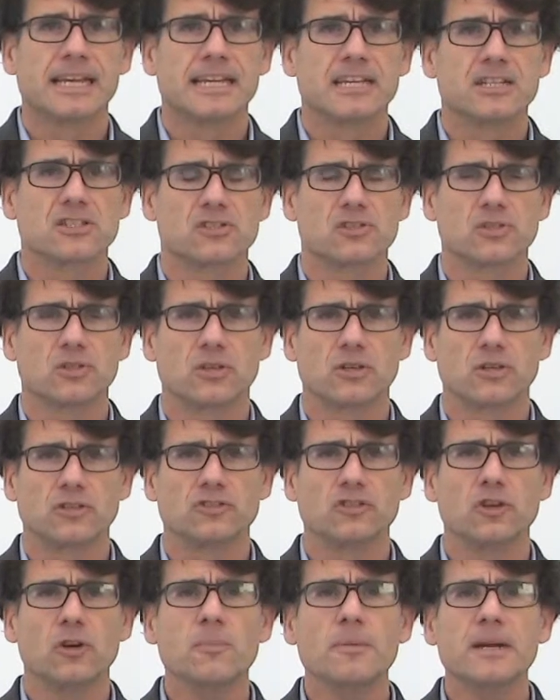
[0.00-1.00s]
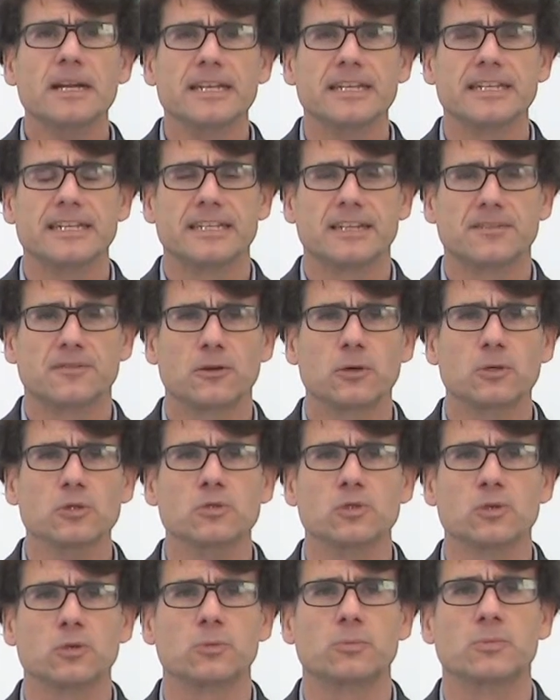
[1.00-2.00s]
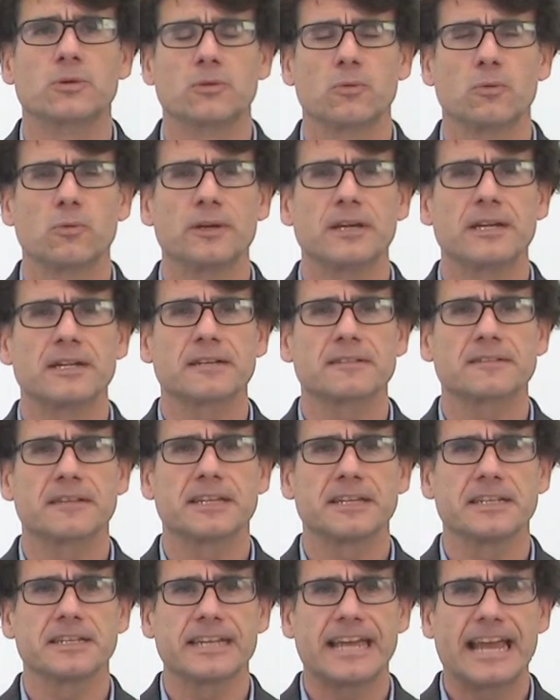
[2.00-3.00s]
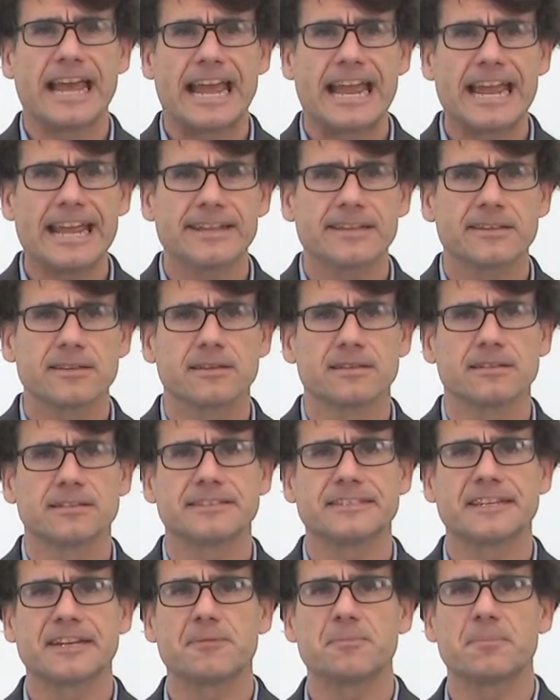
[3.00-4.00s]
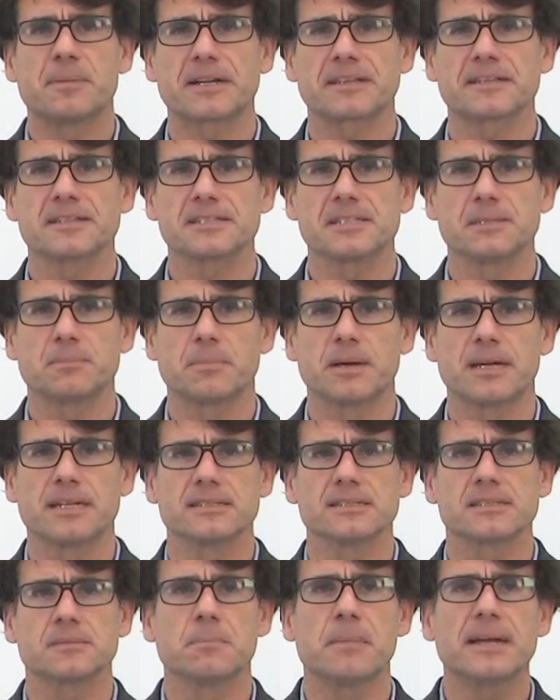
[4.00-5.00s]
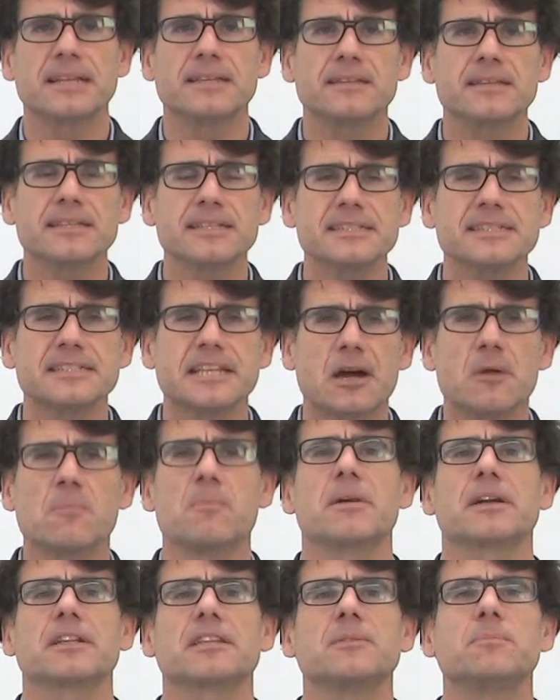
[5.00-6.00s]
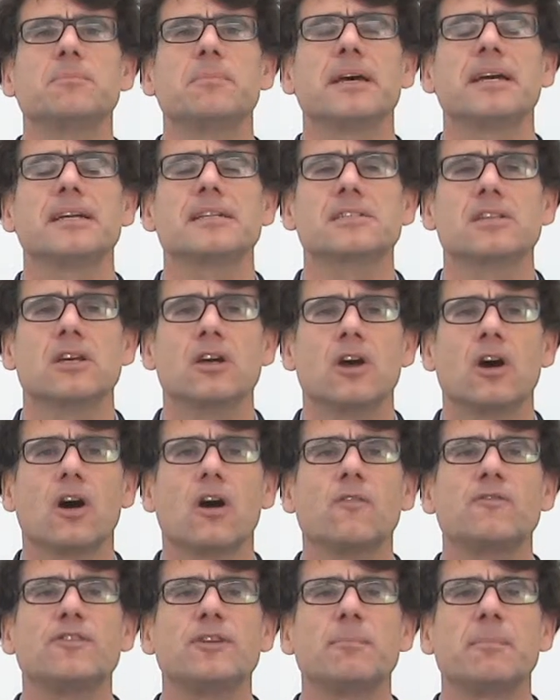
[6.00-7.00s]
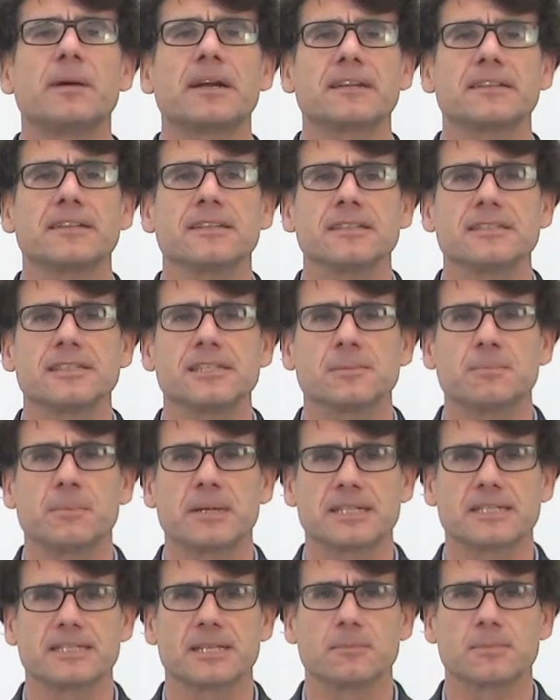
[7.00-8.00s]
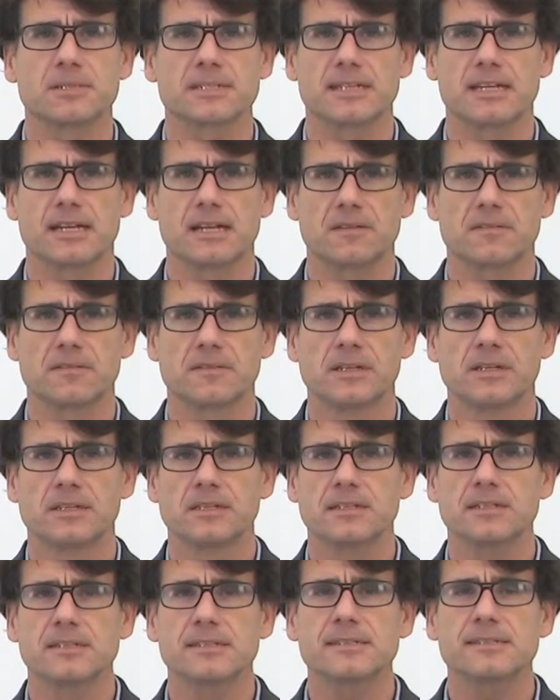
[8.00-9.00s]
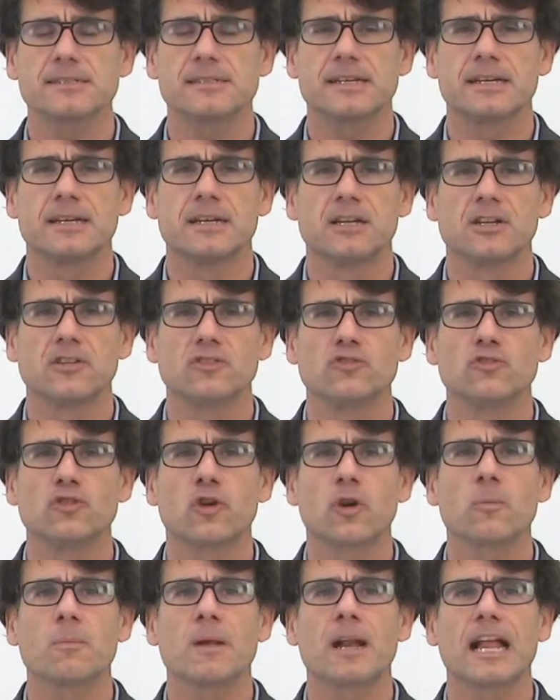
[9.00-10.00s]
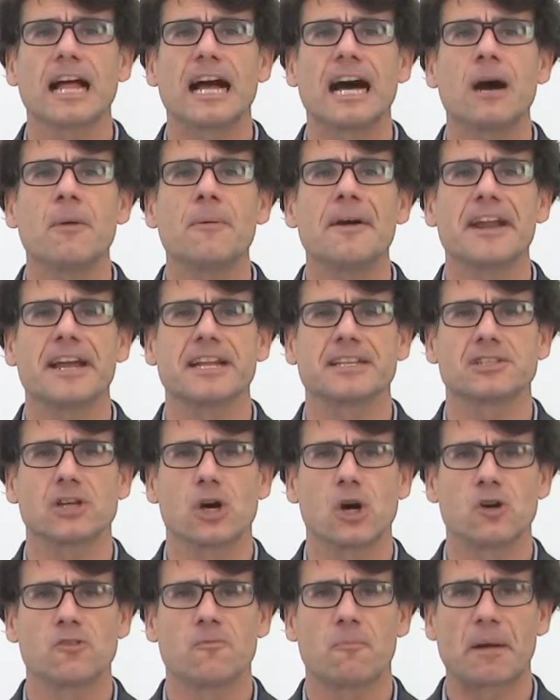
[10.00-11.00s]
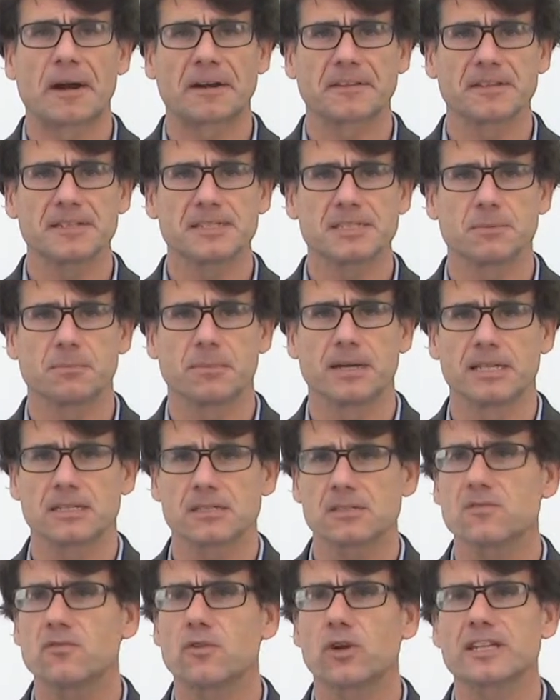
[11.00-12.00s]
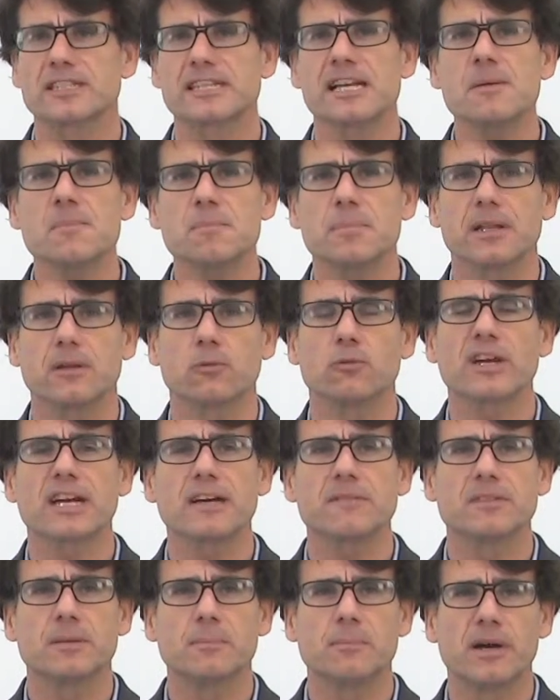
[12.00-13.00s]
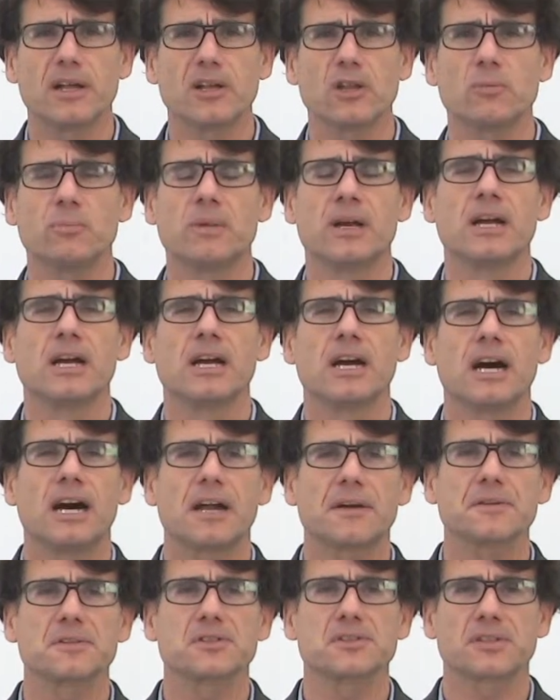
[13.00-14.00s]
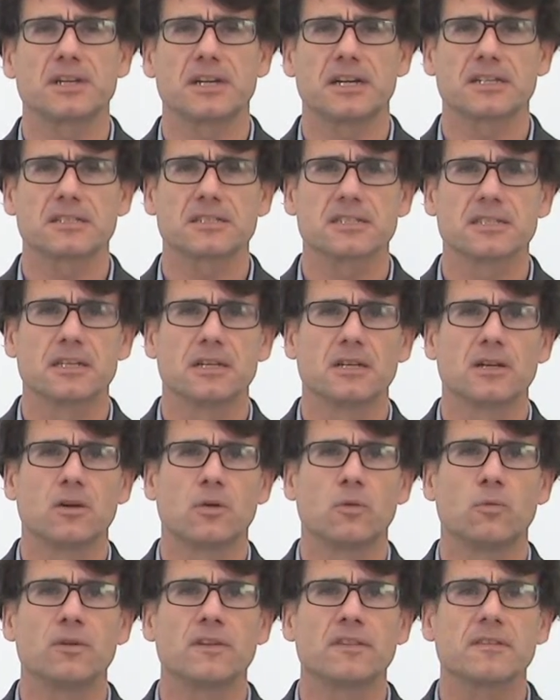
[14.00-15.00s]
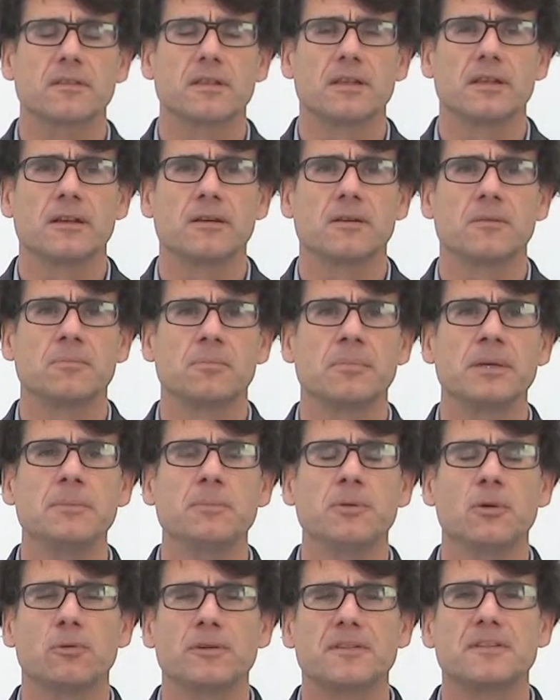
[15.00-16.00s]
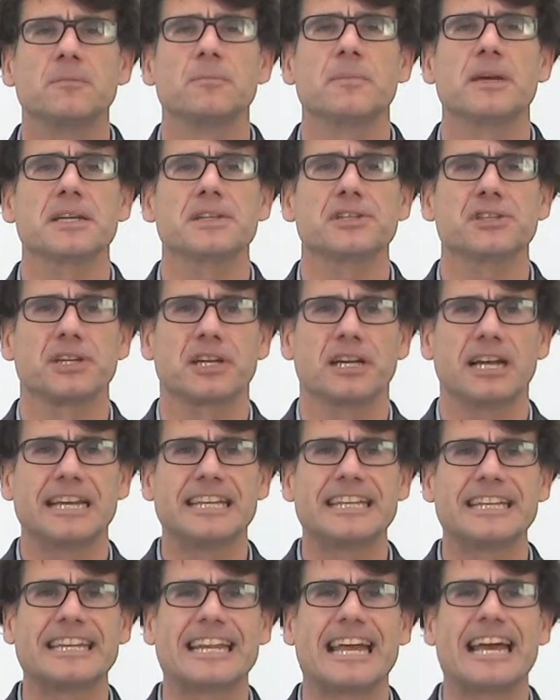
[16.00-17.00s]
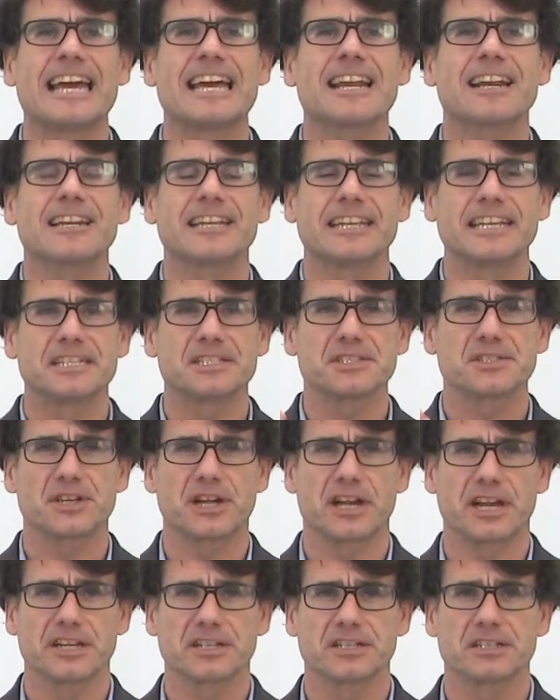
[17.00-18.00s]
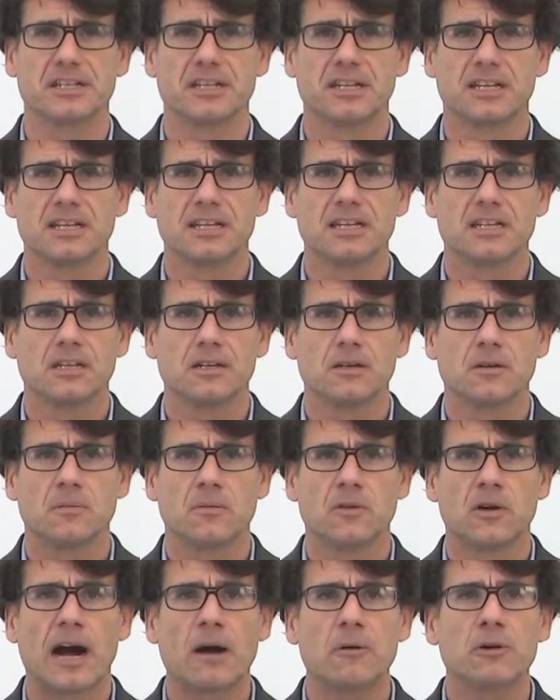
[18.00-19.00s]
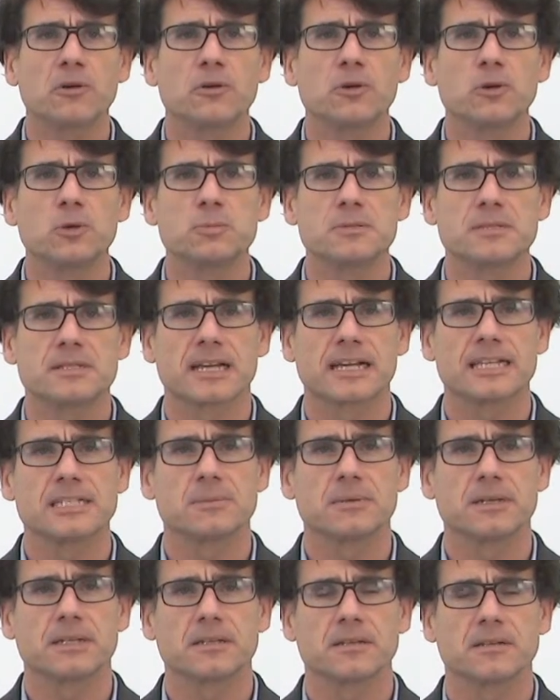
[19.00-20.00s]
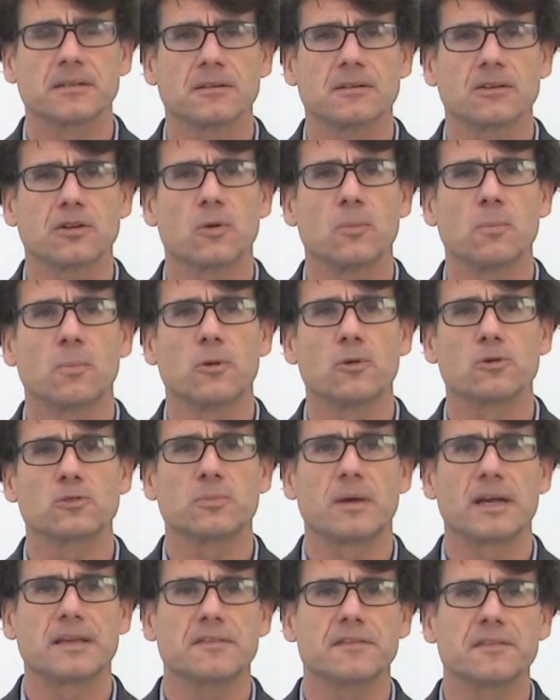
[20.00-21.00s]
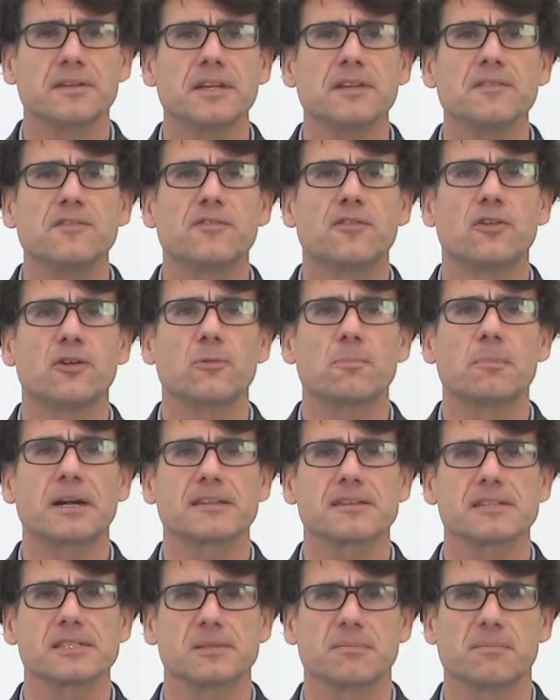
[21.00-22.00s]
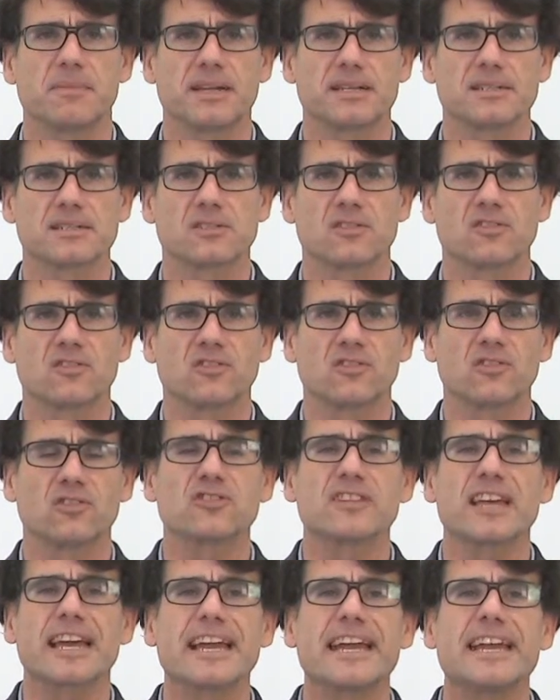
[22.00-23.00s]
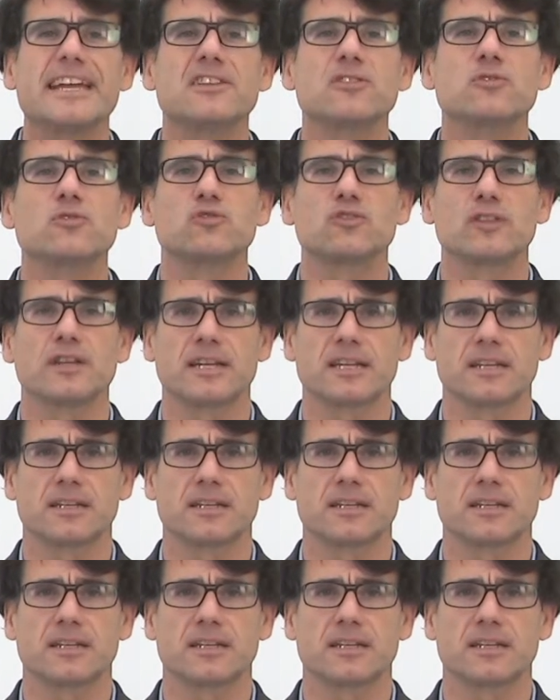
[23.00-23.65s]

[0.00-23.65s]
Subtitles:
So normally in a focus group, we are taking 8, 10 participants, but this number depends of the participants themselves. This is the normal average of participants. For example, we have developed a research with people with dementia in early stage. Our groups has been composed by 3-4 participants, not 8 to 10.